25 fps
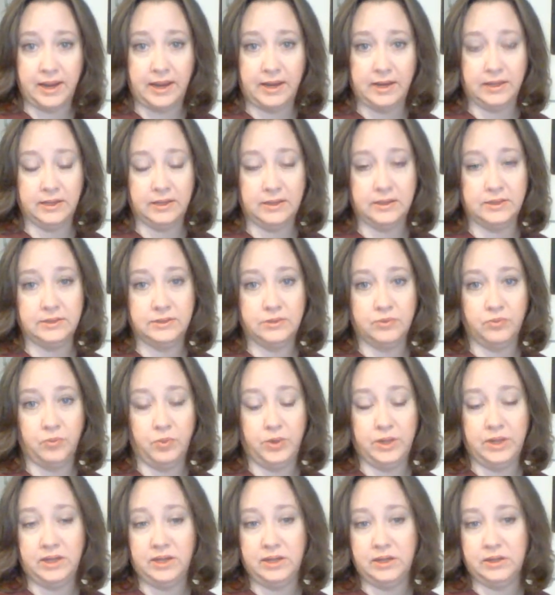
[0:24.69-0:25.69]
and
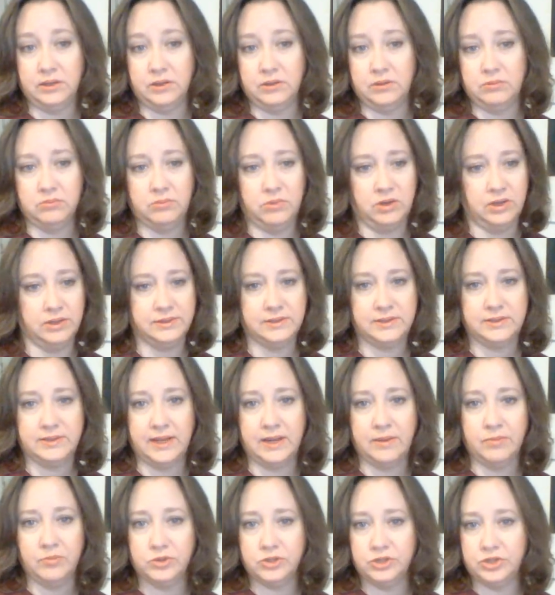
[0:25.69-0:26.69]
we eat them on
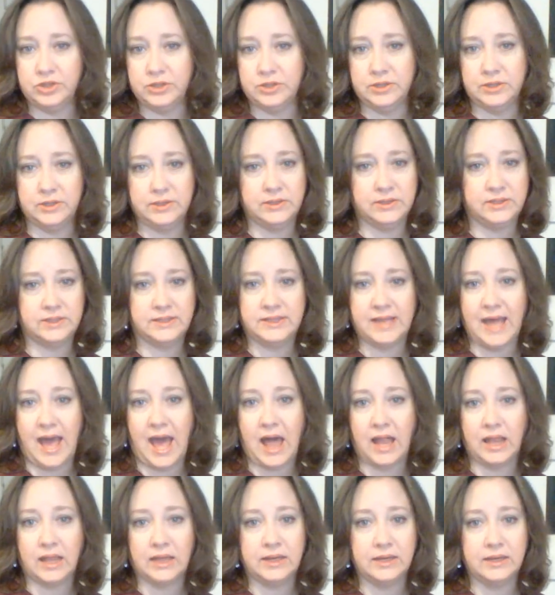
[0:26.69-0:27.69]
sandwiches,
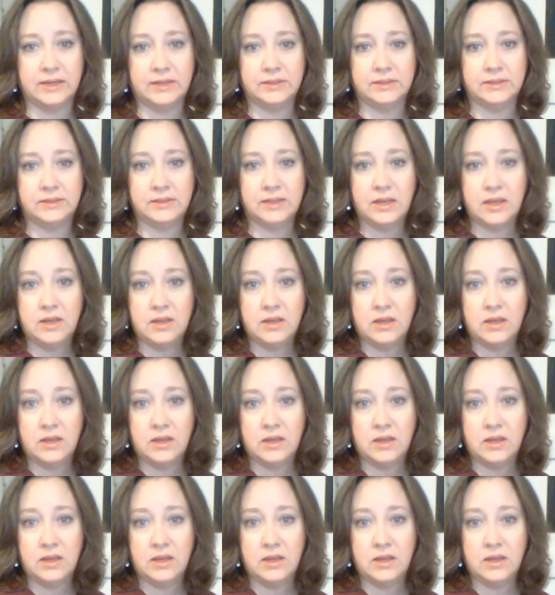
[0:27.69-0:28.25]
salads.